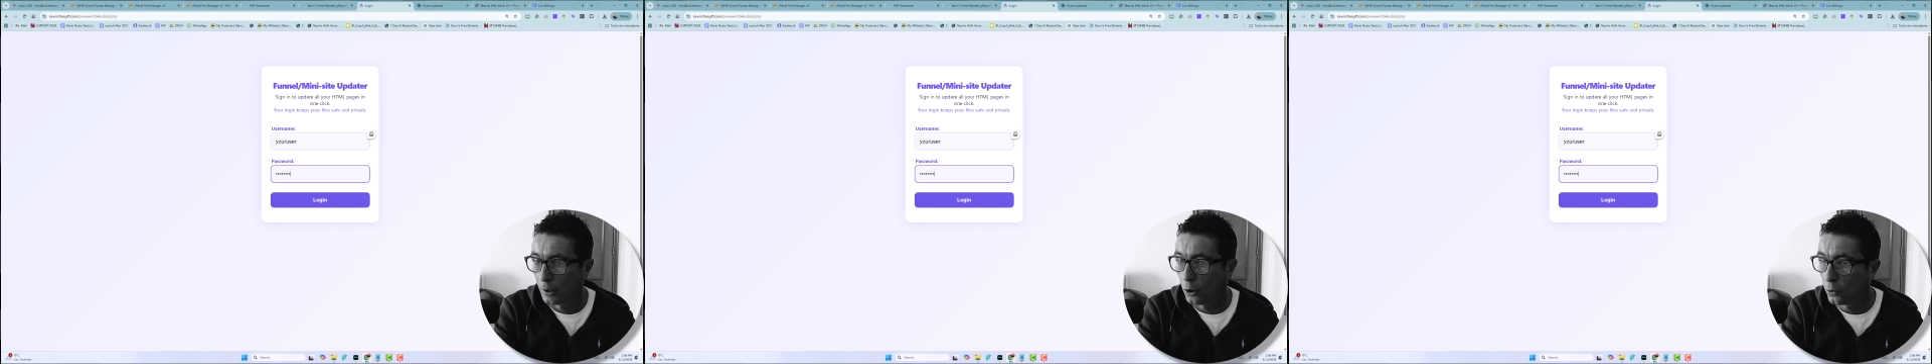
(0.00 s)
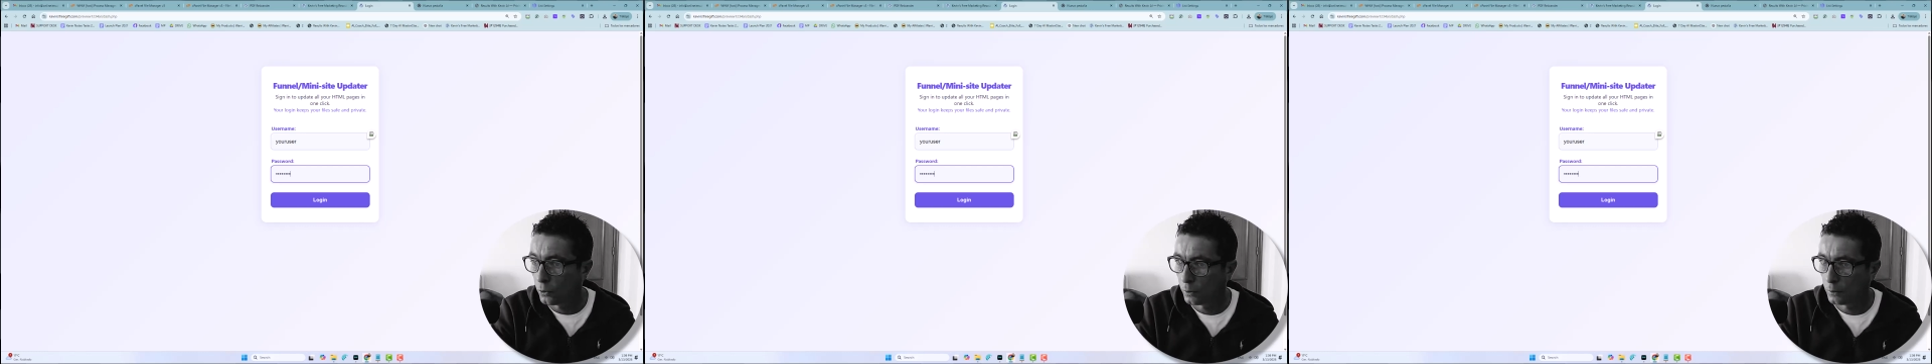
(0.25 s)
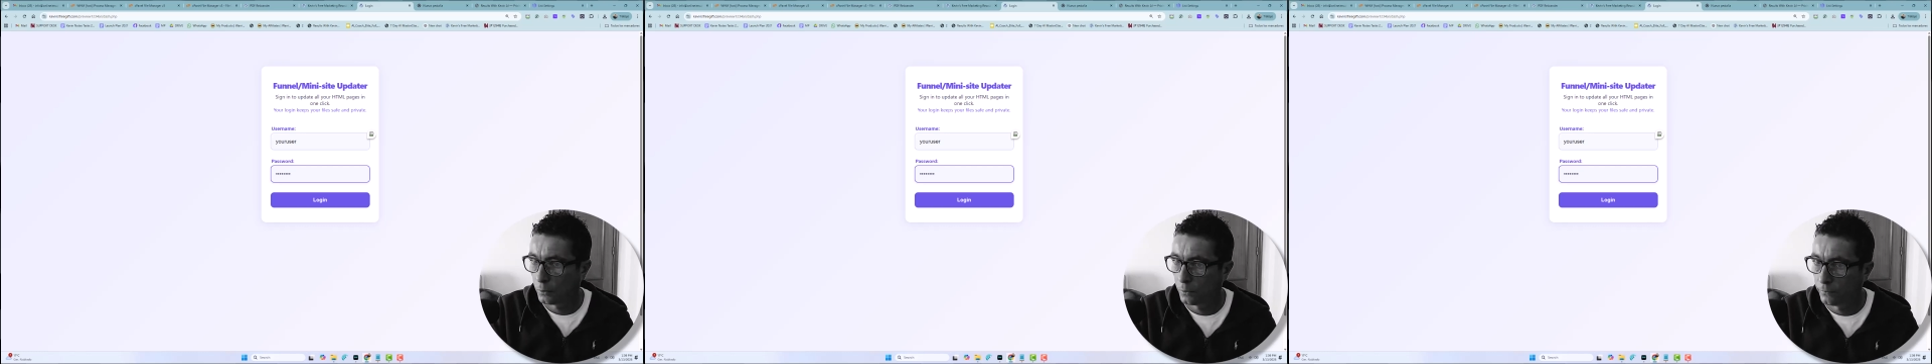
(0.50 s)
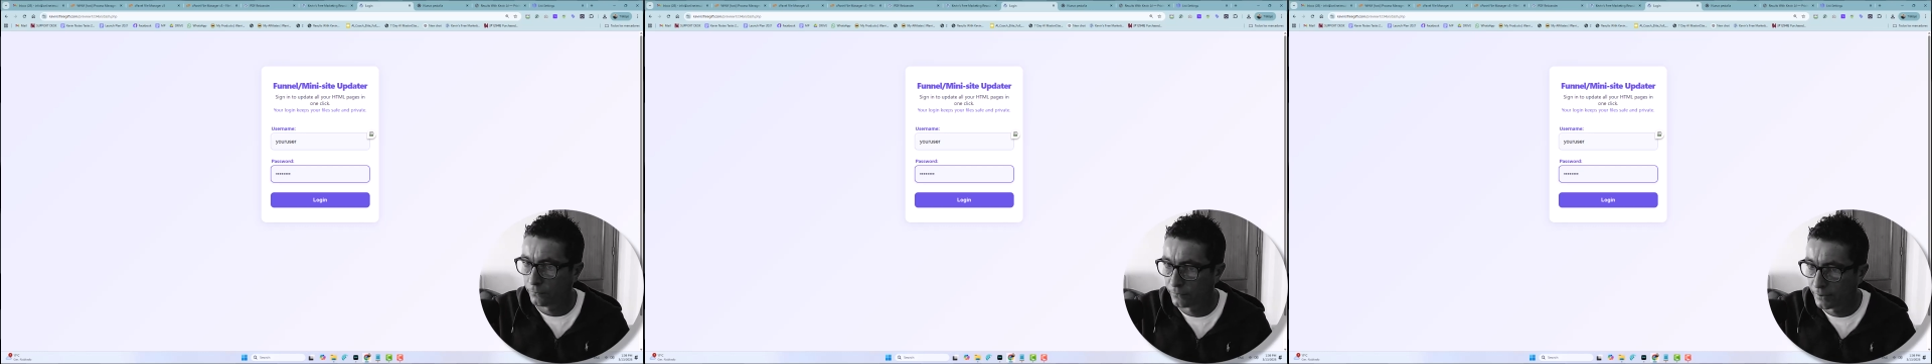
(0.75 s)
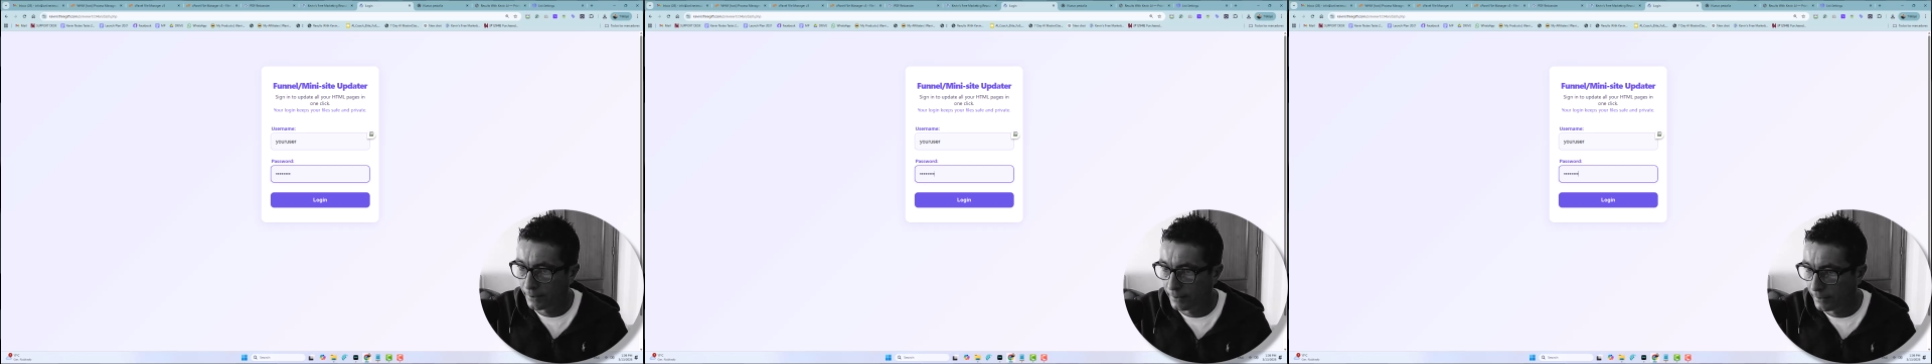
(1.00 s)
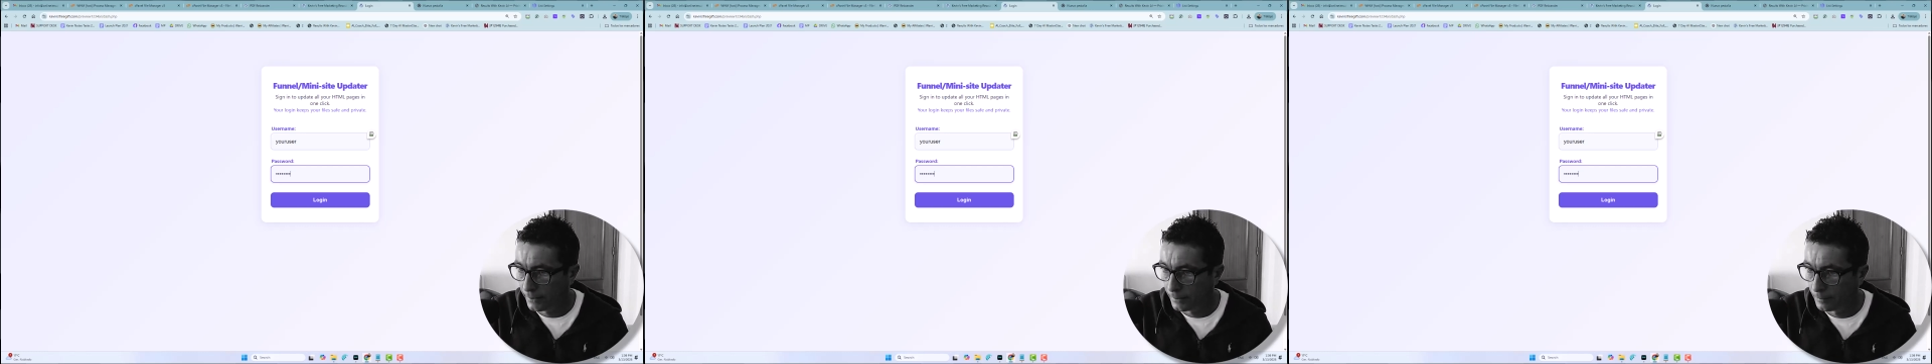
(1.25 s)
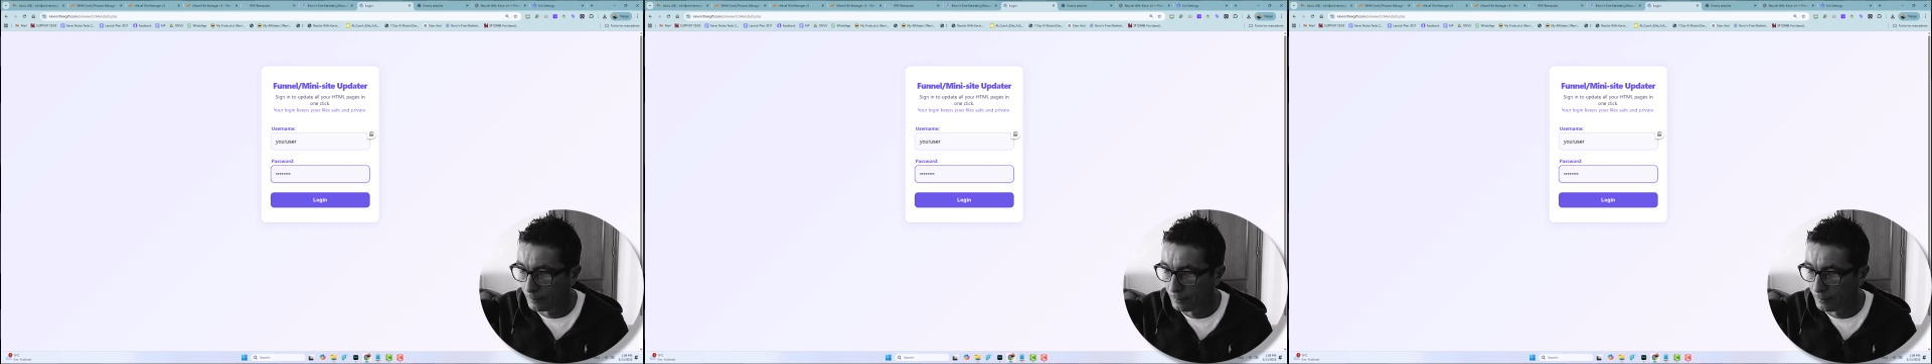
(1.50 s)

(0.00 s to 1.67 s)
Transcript: All of the